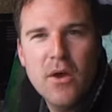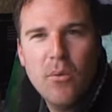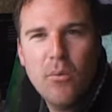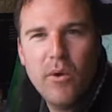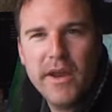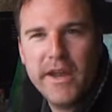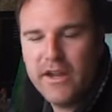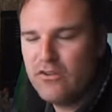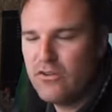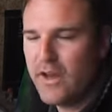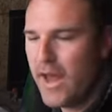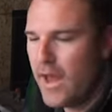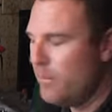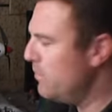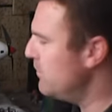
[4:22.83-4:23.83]
What actually
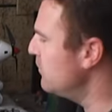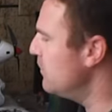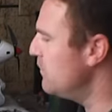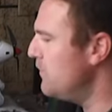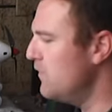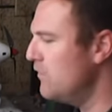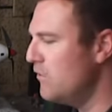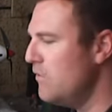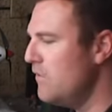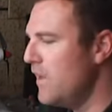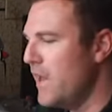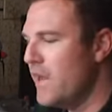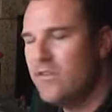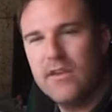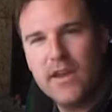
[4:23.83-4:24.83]
happens if you do
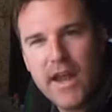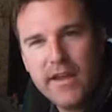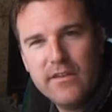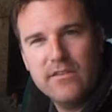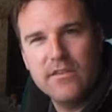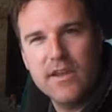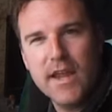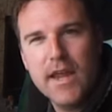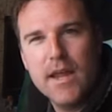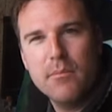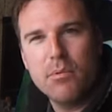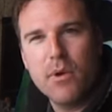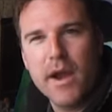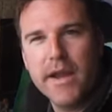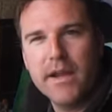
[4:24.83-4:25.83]
that is it acts as an air
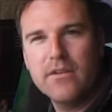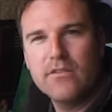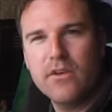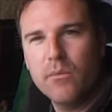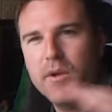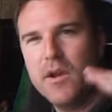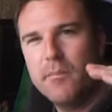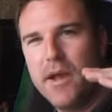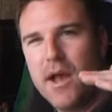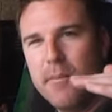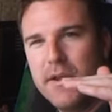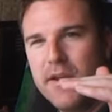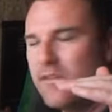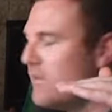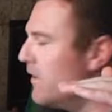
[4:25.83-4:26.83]
brake. So when I'm
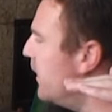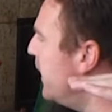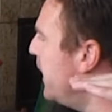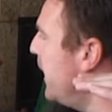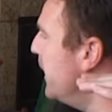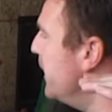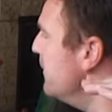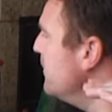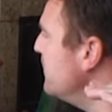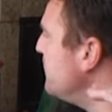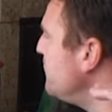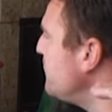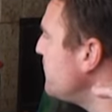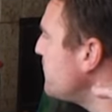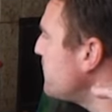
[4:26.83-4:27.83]
coming into land,
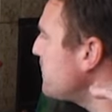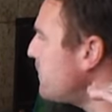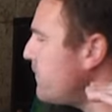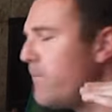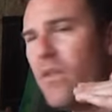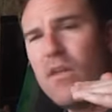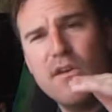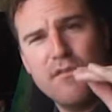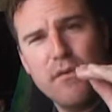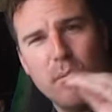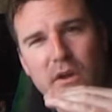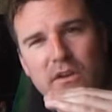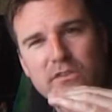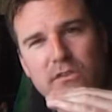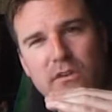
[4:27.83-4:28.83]
if I
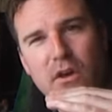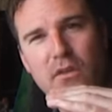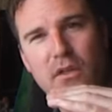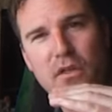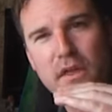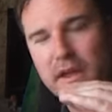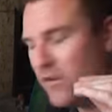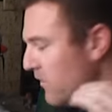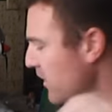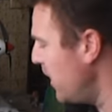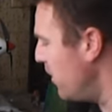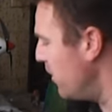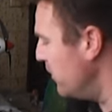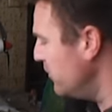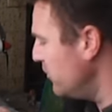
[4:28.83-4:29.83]
want to slow the thing
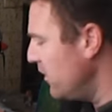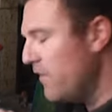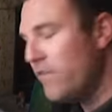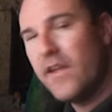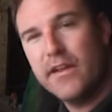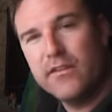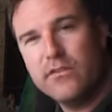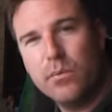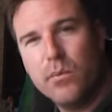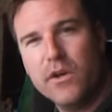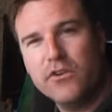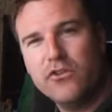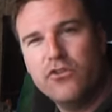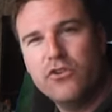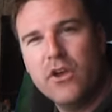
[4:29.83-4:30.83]
down, I just hit that
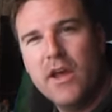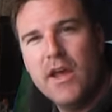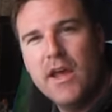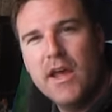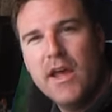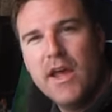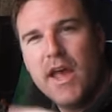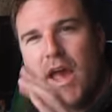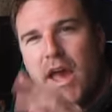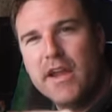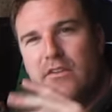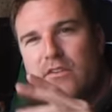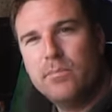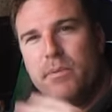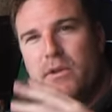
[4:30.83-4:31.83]
switch and
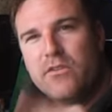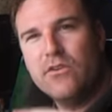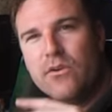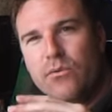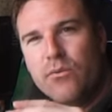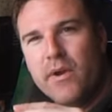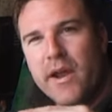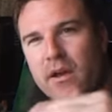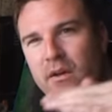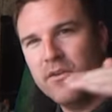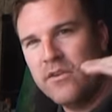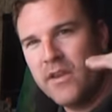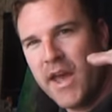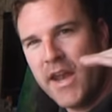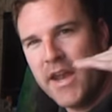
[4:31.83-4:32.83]
it spins it
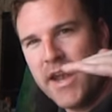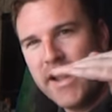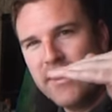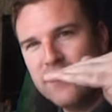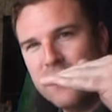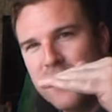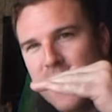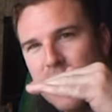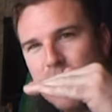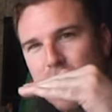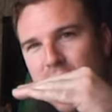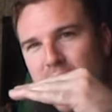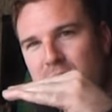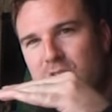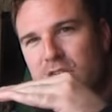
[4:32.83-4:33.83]
round and it acts as an air
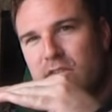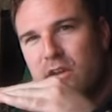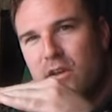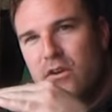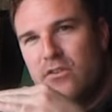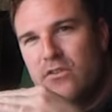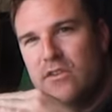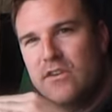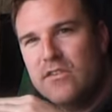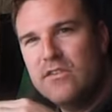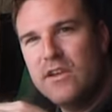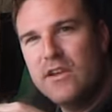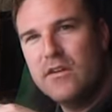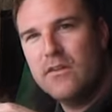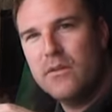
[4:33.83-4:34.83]
brake and slows the
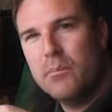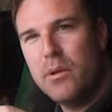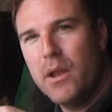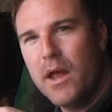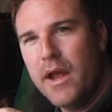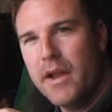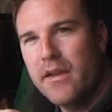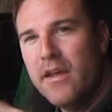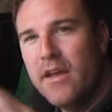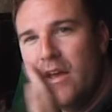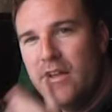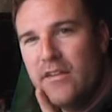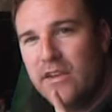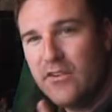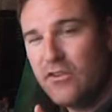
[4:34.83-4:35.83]
descent of the plane.
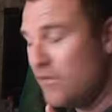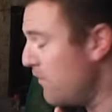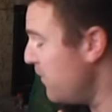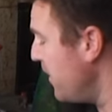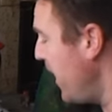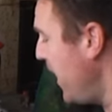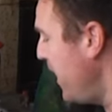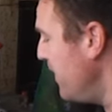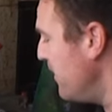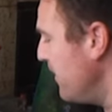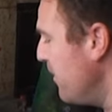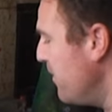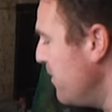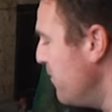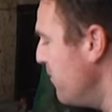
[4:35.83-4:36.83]
It's actually very handy.
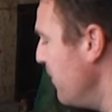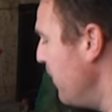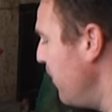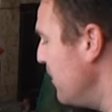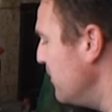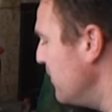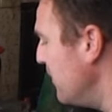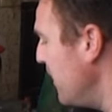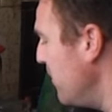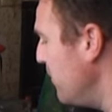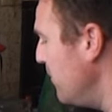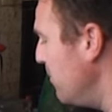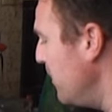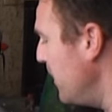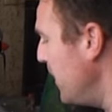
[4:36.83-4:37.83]
I didn't realise that
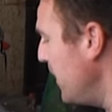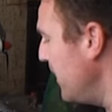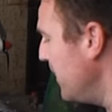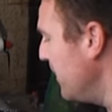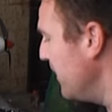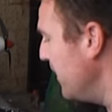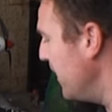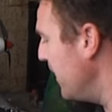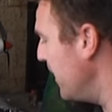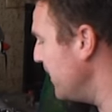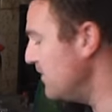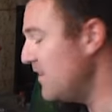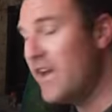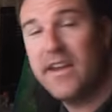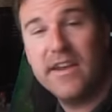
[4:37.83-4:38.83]
would be
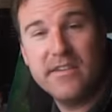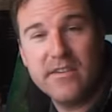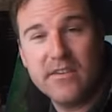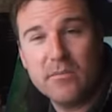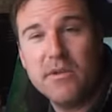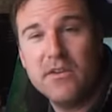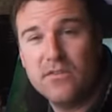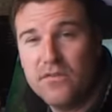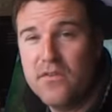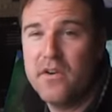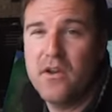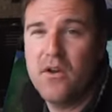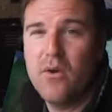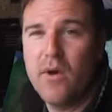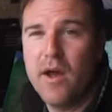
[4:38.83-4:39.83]
as handy as it is, but it's
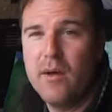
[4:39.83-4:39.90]
very cool.